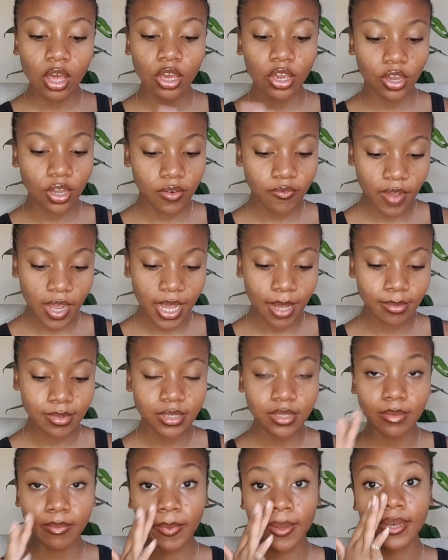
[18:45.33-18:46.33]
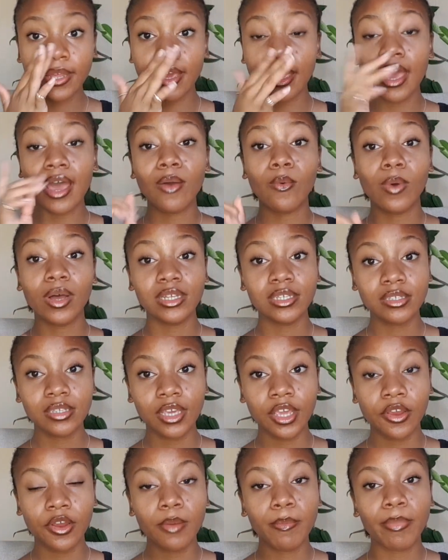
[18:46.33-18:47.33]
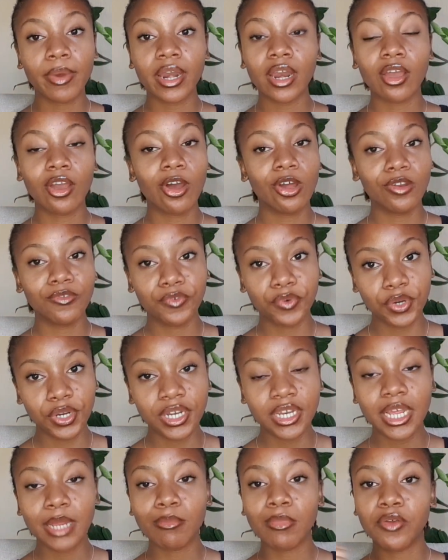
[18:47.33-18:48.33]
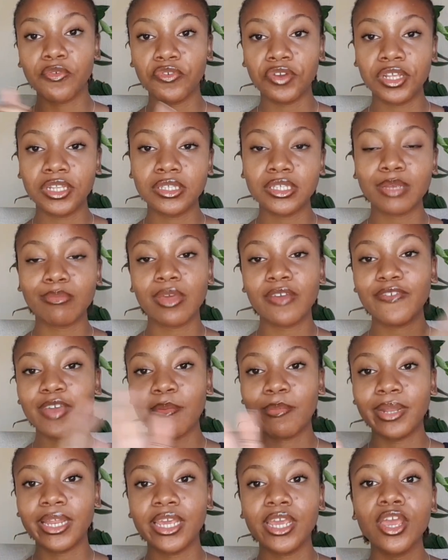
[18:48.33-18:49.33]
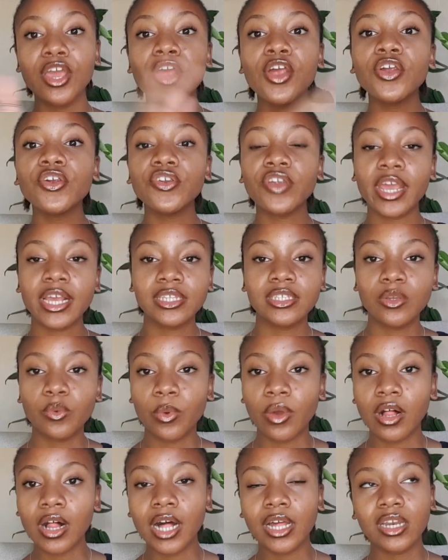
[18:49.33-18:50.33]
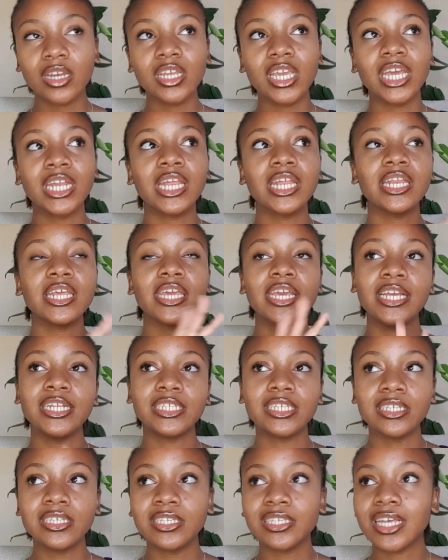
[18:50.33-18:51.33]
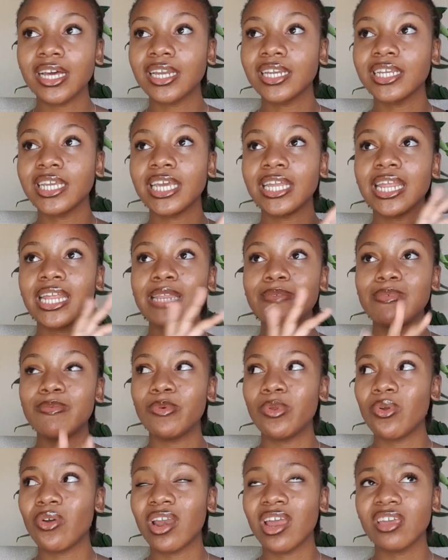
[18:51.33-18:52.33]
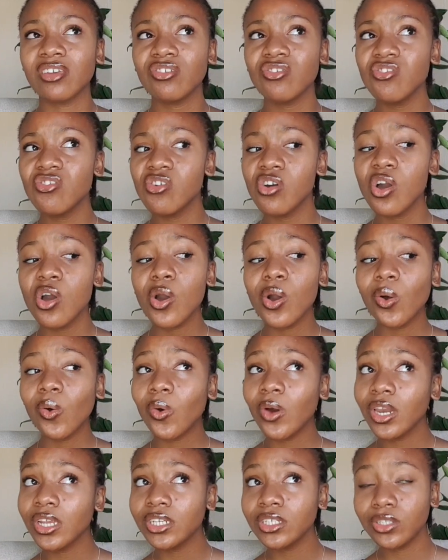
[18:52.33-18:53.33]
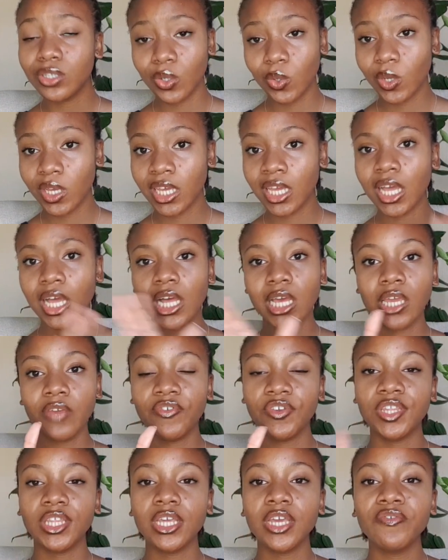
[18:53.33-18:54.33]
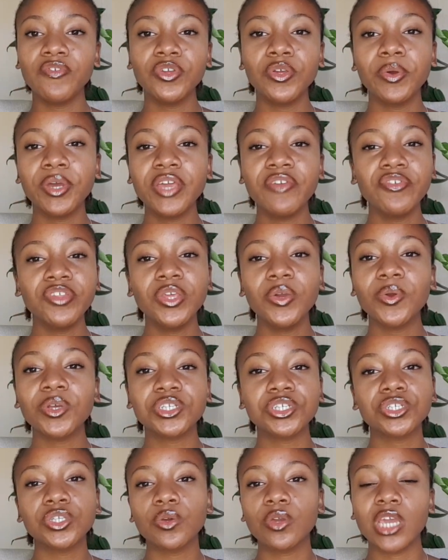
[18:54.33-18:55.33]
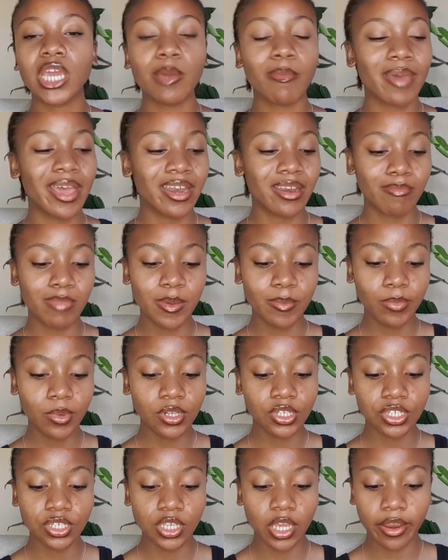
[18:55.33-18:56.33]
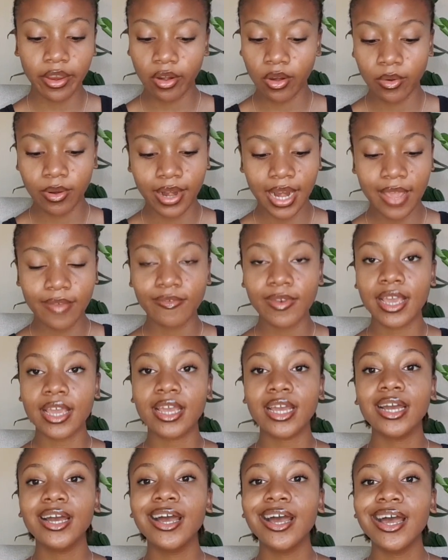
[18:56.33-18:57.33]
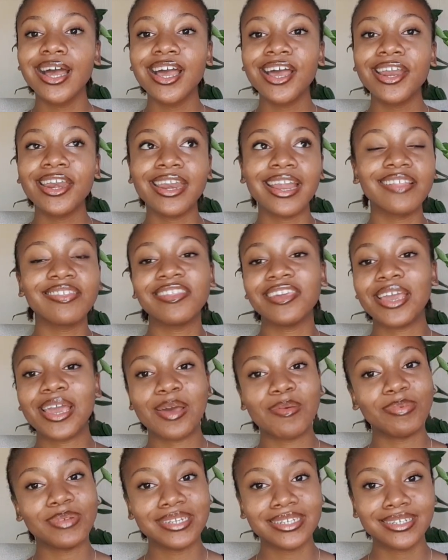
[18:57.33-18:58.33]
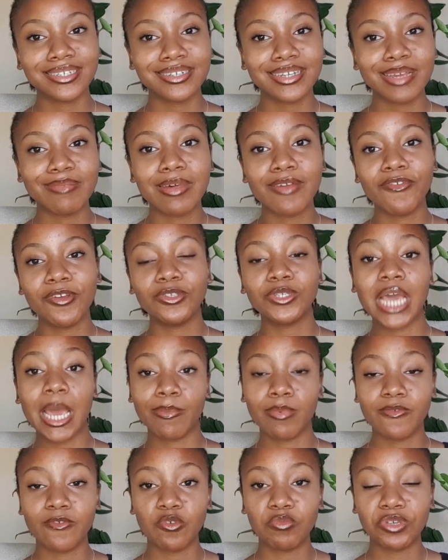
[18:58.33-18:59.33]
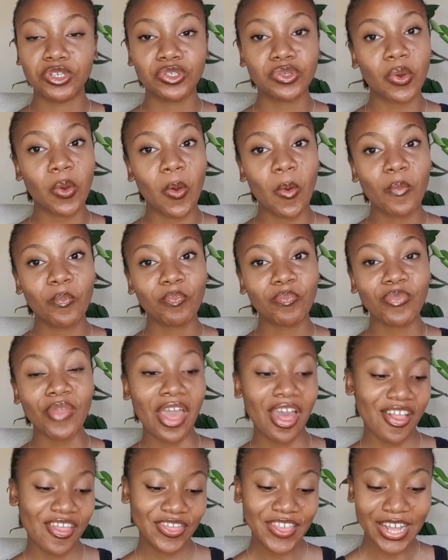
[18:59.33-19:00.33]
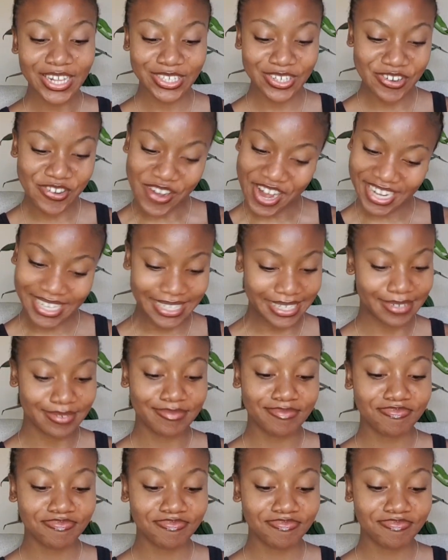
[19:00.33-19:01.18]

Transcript: Good vibes. But yeah, I was scared, but I got over it. And my friends and my family reacted well. I don't get any haters. I don't get any people who are like, yo, what are you doing? Everything, everyone, everything was just okay, man. People just carry on life like nothing happened. And my friends are happy for me. So that's great.